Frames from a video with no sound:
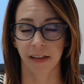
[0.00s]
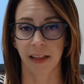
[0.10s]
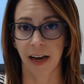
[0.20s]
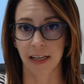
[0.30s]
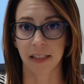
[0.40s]

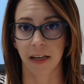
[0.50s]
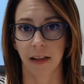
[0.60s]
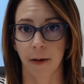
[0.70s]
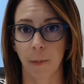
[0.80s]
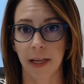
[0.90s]
that idea
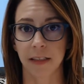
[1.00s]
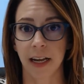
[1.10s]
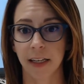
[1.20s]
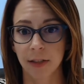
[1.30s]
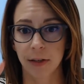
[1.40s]
that we can
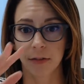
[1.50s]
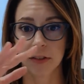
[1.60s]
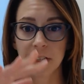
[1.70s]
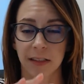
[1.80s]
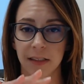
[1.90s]
take two
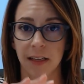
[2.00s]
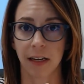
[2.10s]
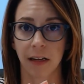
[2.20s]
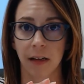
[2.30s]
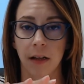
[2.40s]
different sets of
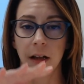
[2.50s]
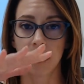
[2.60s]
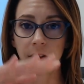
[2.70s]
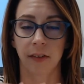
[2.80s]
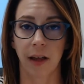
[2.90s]
data,
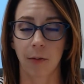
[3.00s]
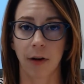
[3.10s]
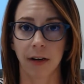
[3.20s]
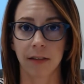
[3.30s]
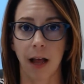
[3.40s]
set
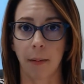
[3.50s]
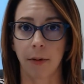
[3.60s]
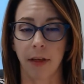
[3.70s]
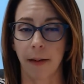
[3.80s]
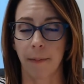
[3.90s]
one on top
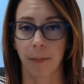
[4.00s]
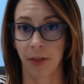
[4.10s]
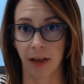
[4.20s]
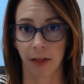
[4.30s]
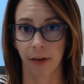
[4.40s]
of that,
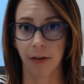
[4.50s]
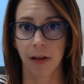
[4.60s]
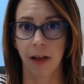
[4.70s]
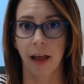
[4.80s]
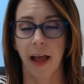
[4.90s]
the other,
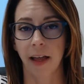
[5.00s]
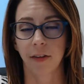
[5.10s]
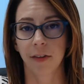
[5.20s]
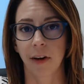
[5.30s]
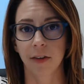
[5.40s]
and
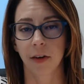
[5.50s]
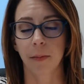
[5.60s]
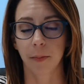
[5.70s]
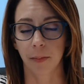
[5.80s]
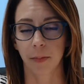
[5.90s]
start
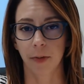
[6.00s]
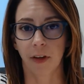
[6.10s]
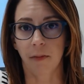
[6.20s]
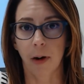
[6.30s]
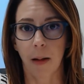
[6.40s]
to
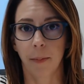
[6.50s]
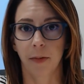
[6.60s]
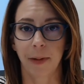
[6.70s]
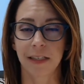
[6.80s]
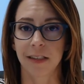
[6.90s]
solve problems,
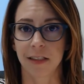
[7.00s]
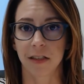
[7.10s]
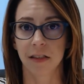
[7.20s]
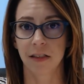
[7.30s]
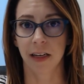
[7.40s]
make
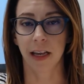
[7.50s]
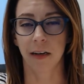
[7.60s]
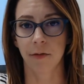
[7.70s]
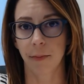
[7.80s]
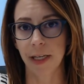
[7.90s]
decisions, and get
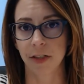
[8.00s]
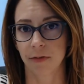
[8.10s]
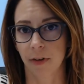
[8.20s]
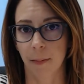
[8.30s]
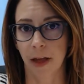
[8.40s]
information
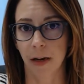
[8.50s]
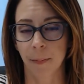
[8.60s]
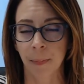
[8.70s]
from that.